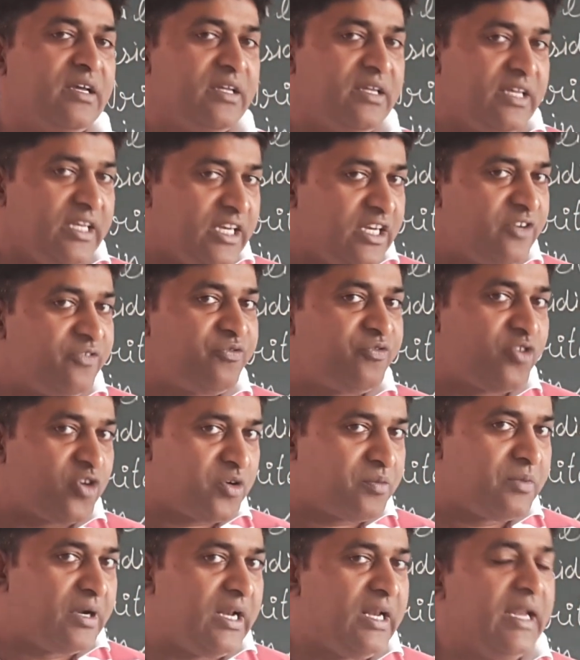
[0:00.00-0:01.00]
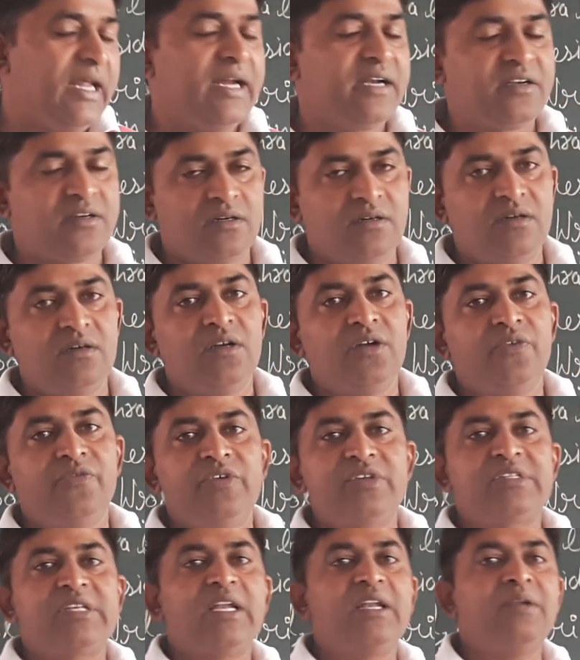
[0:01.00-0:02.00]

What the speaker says: informal letter. We shall